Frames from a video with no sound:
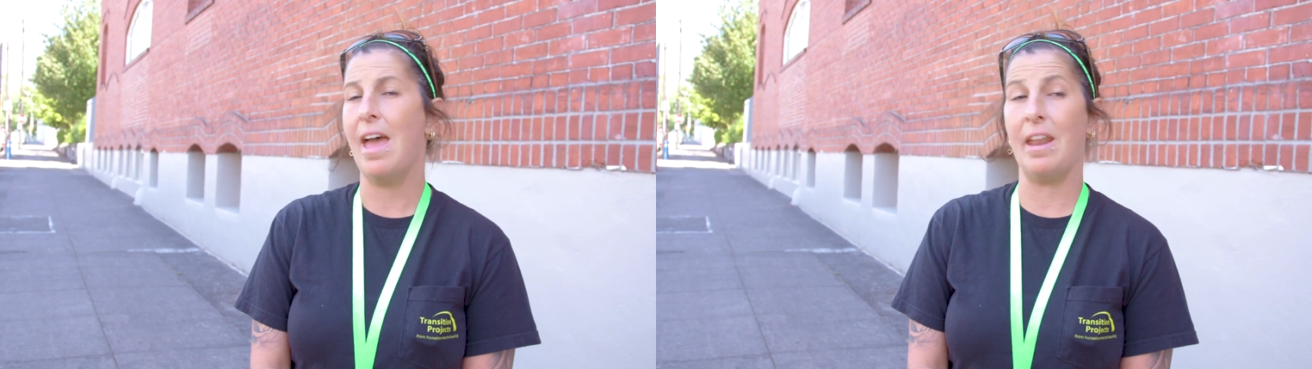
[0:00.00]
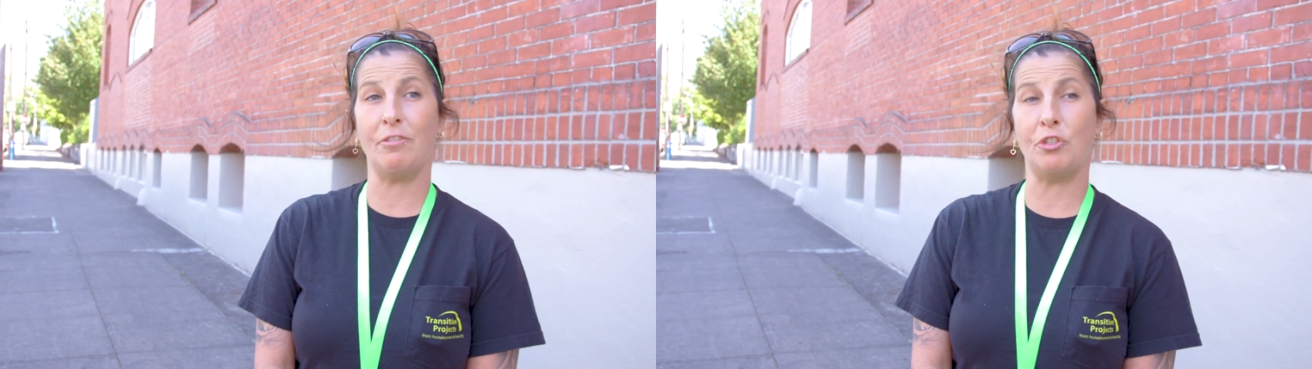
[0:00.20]

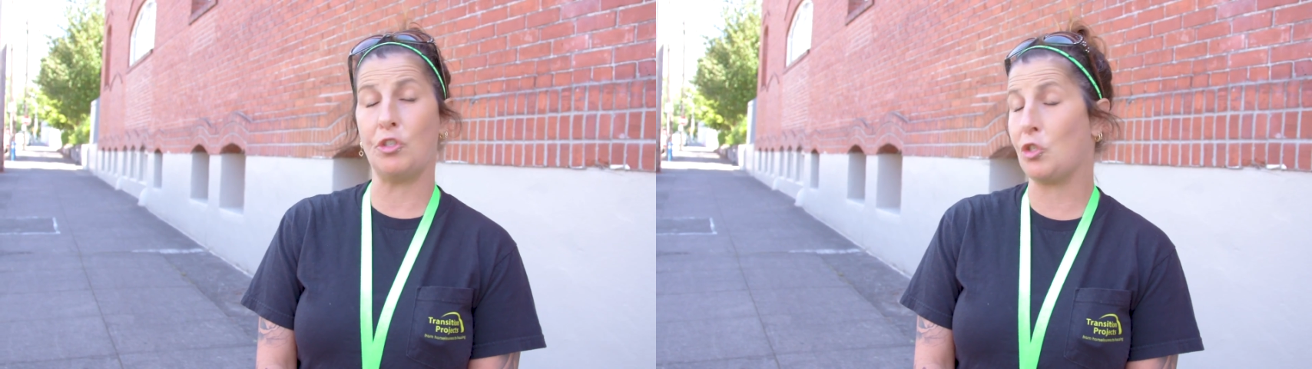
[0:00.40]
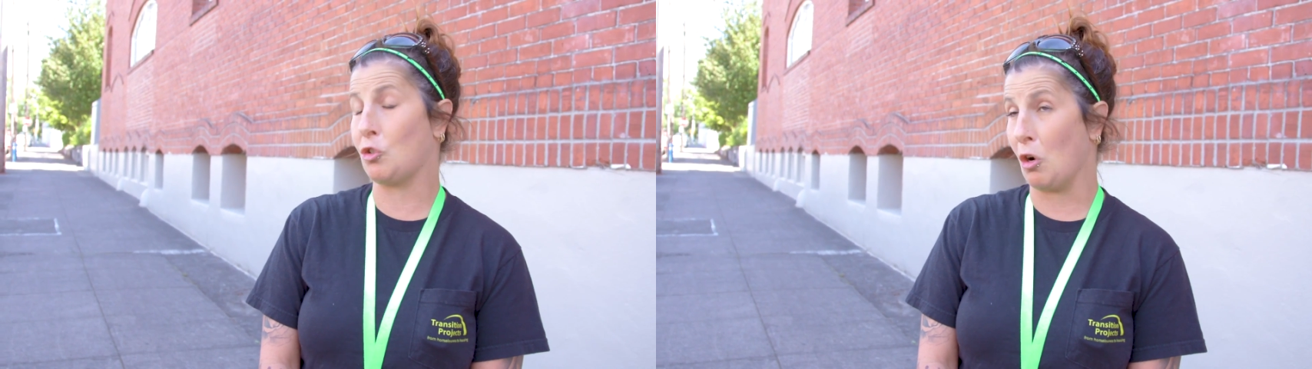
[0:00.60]
and I've
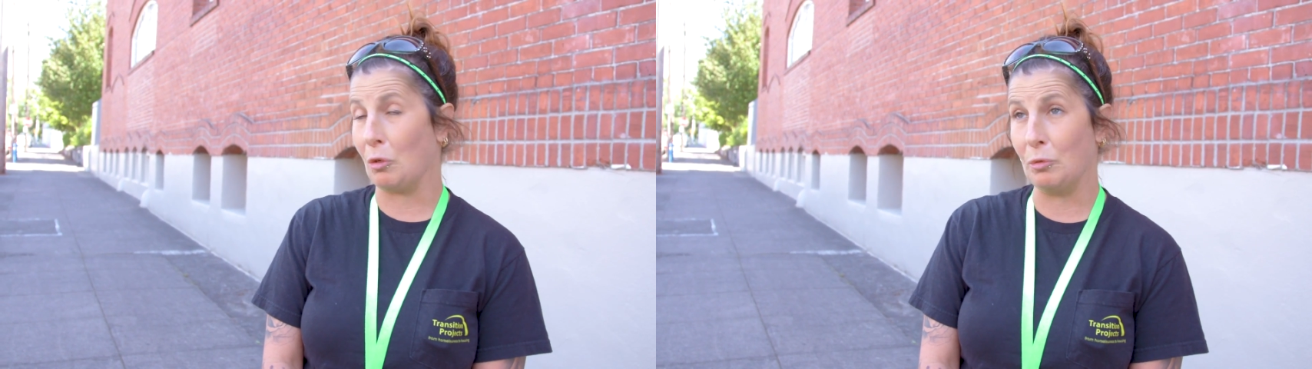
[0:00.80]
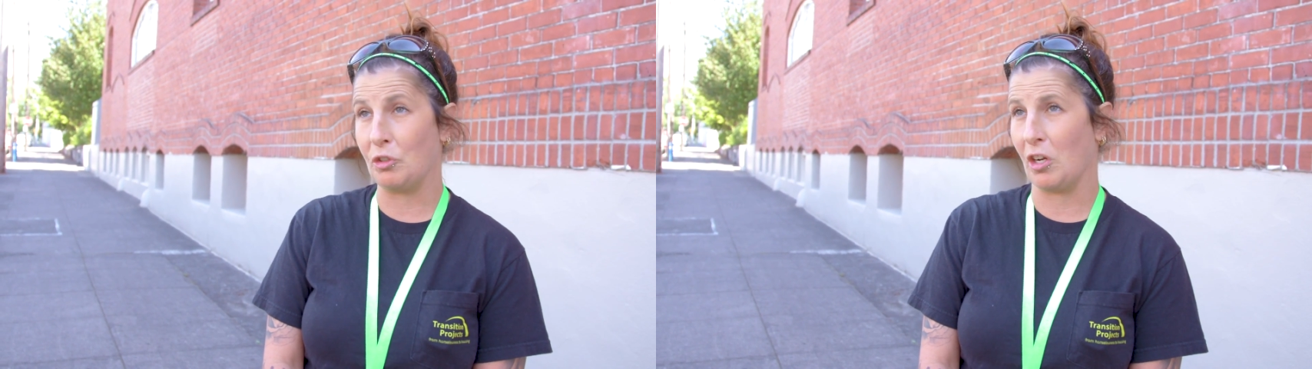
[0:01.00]

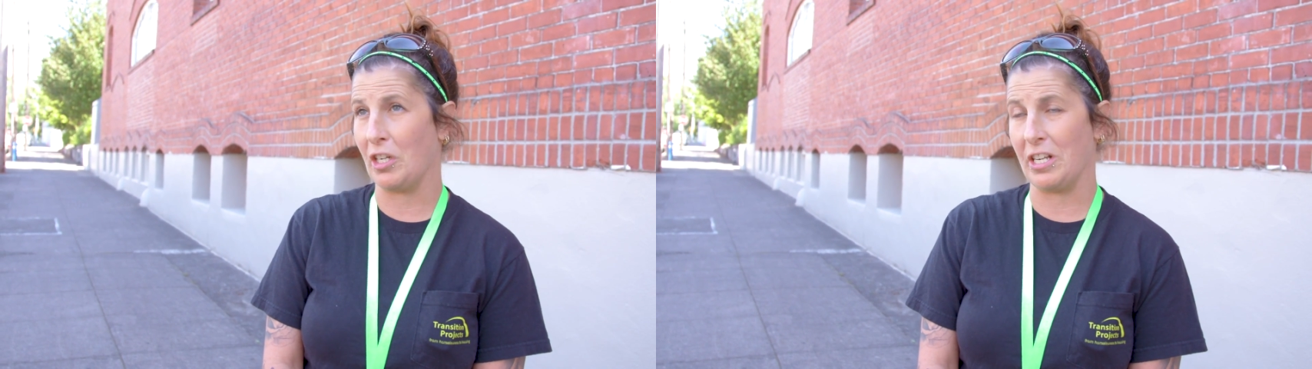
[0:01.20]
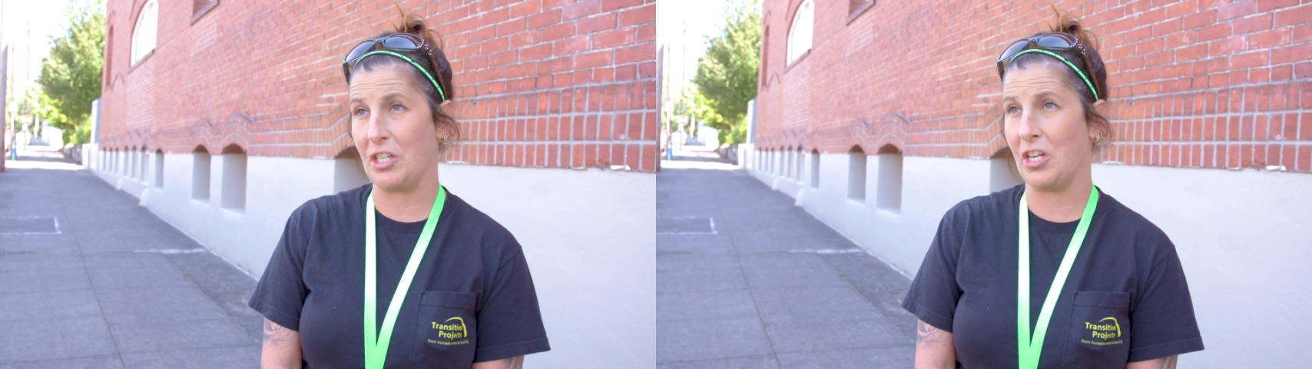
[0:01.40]
struggled with
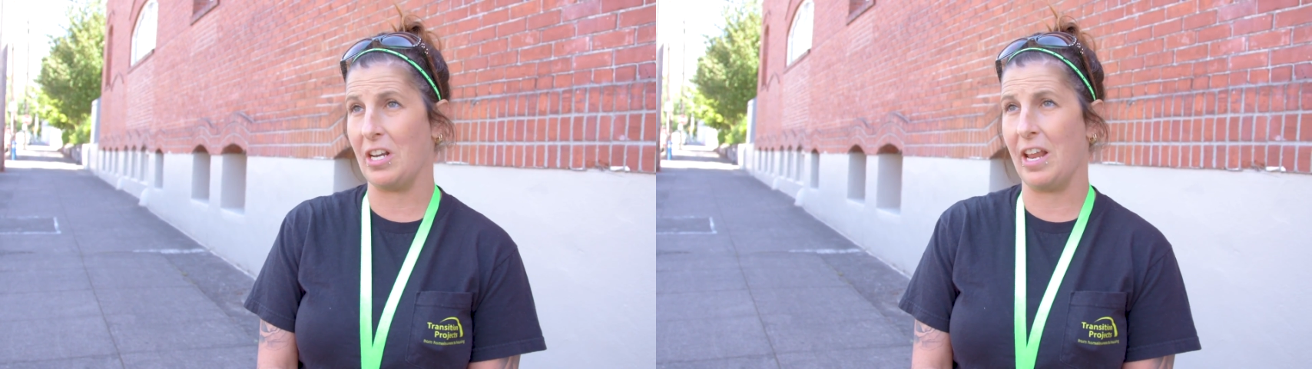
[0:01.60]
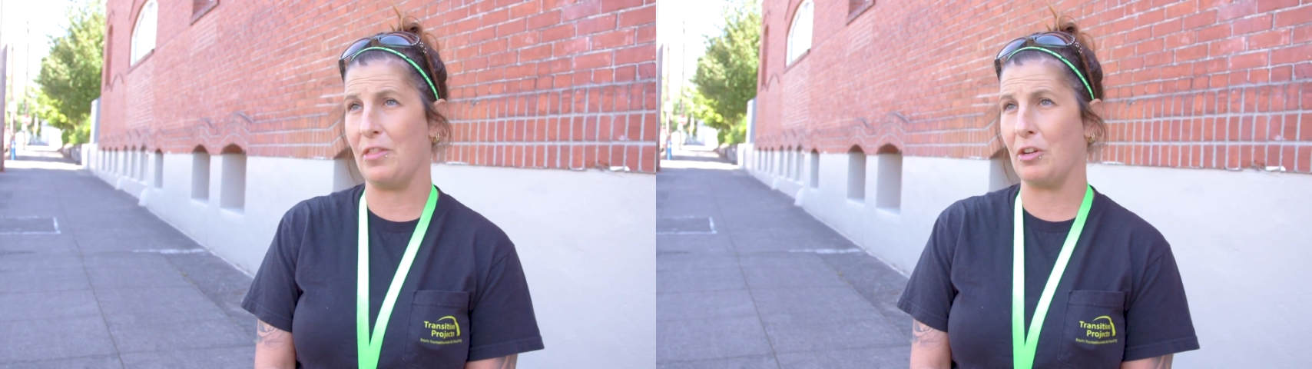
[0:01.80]
drug
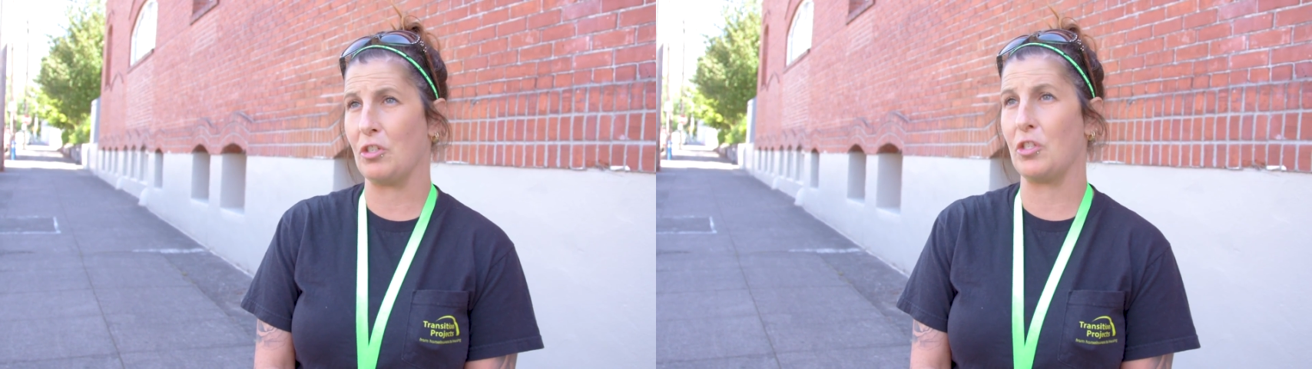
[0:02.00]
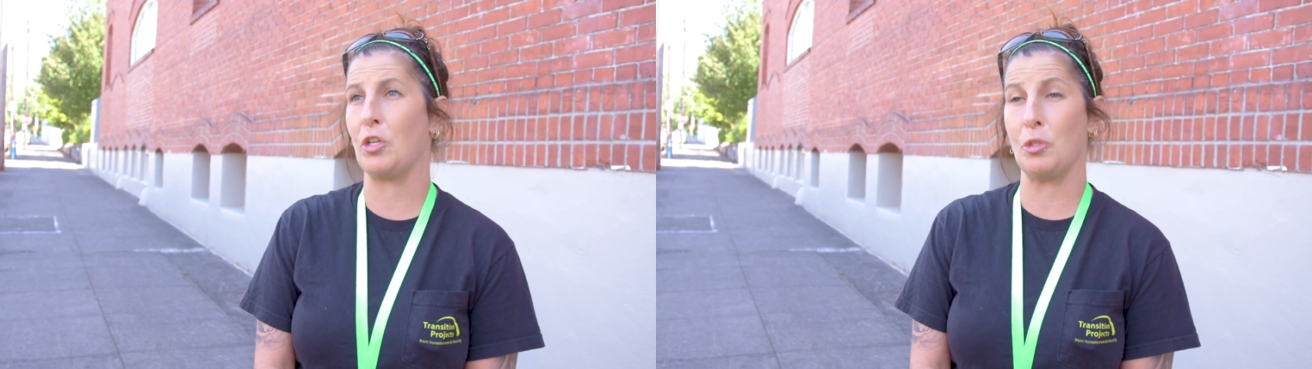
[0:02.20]
addiction and
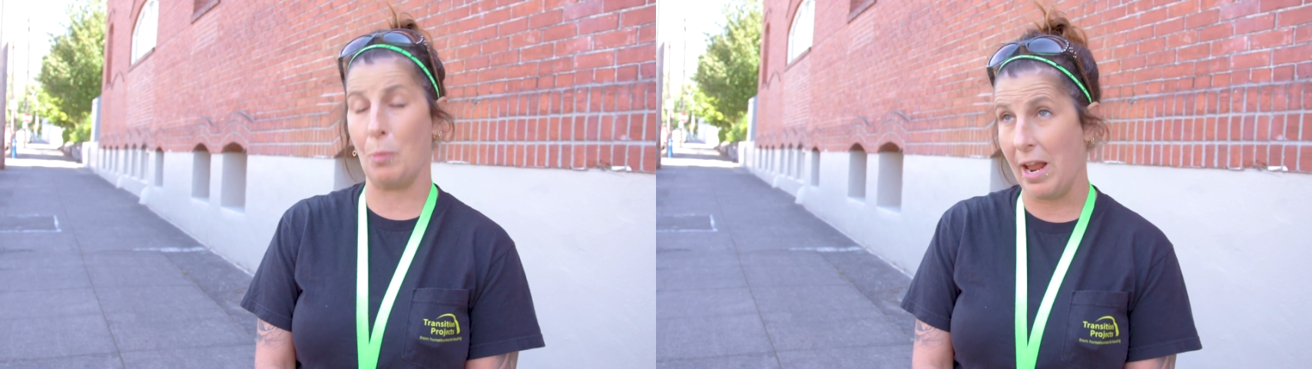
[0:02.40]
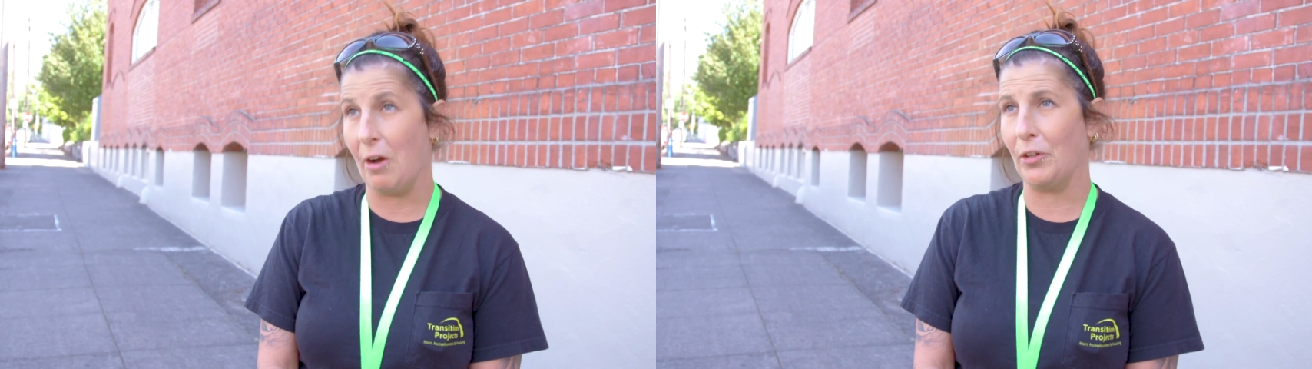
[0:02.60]
there's a
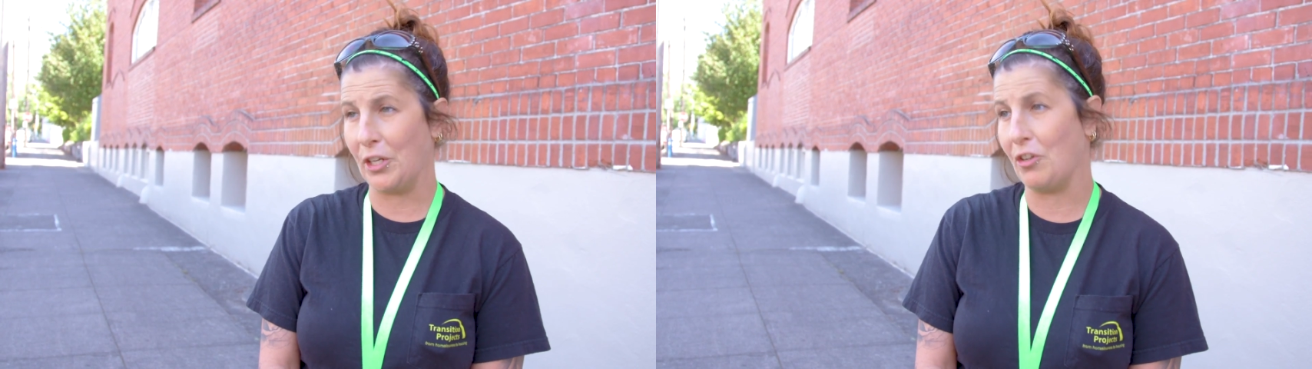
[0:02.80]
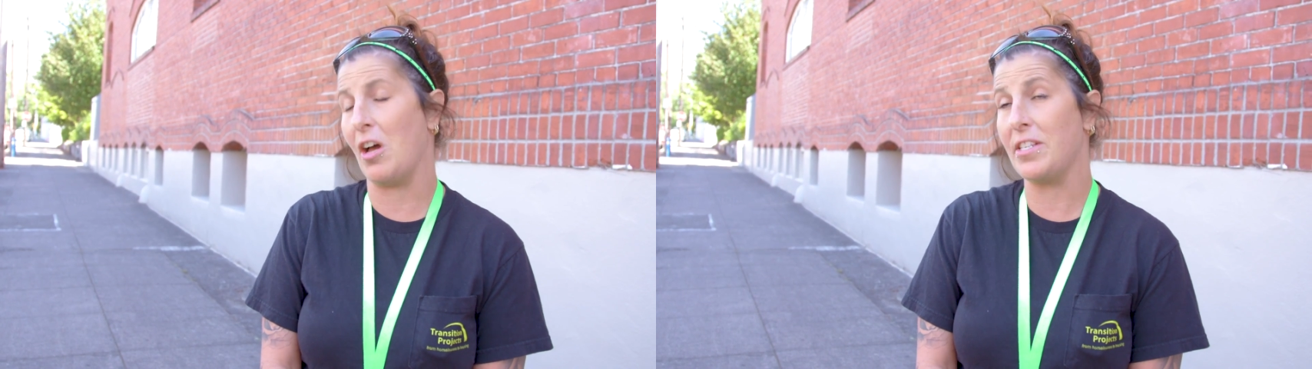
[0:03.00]
way out,
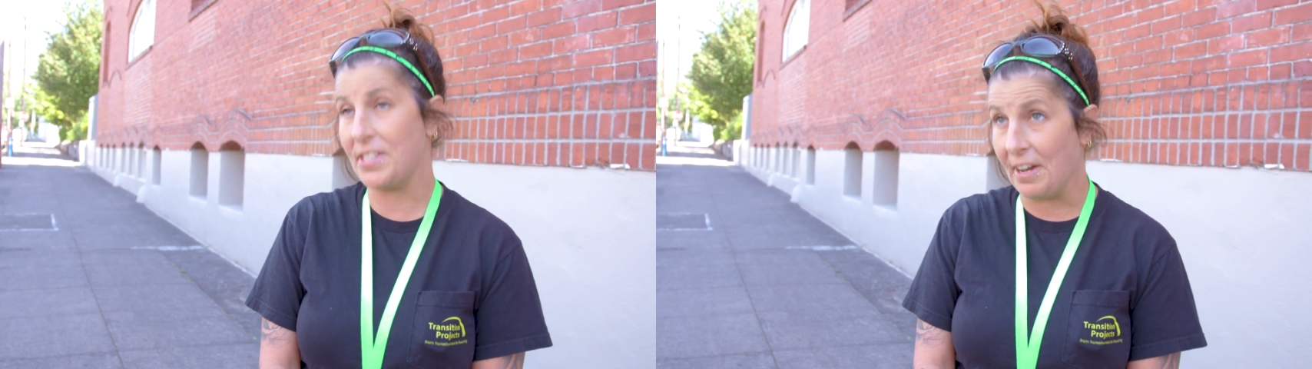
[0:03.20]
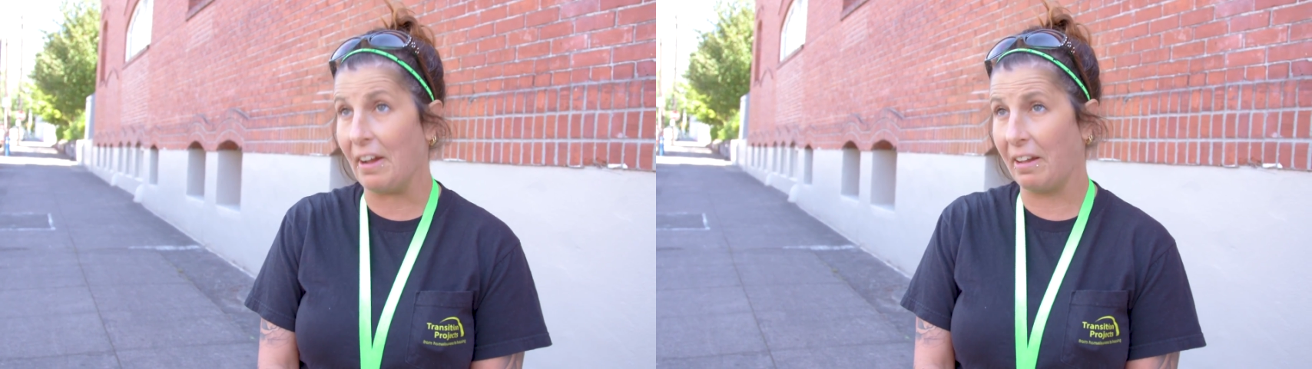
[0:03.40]
like, you're not
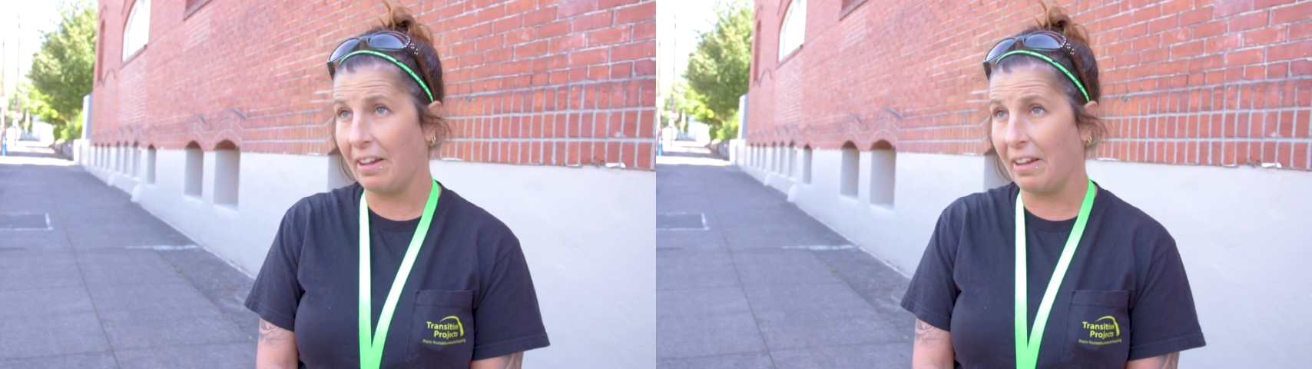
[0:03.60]
stuck.